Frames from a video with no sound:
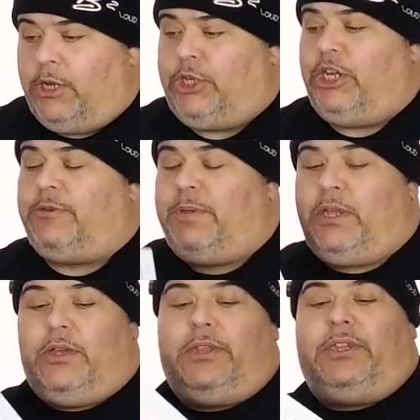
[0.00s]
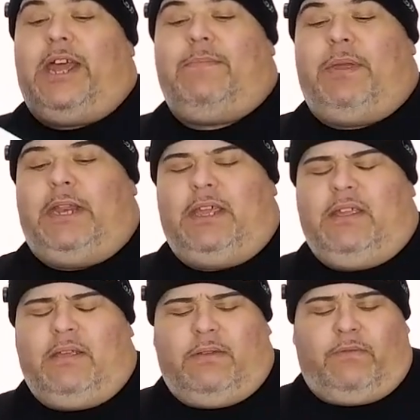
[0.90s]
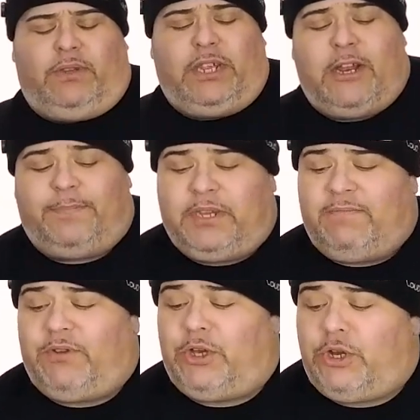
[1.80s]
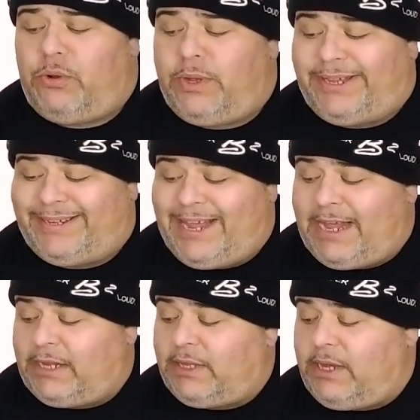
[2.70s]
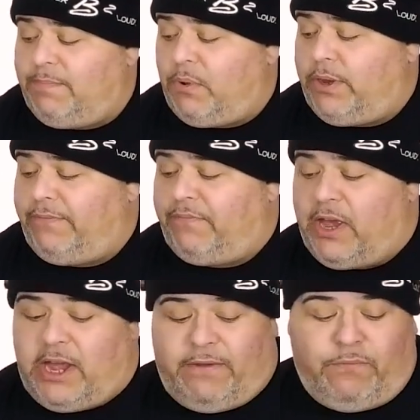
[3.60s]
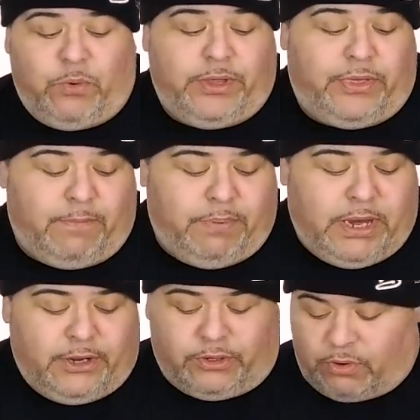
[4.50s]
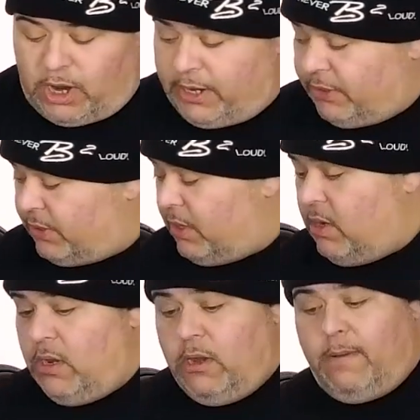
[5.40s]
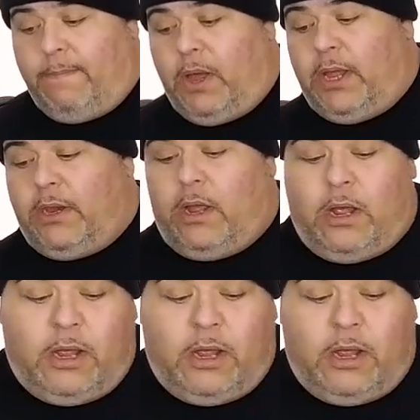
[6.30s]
just because not many setups even do exactly 0.5 with impedance rise. But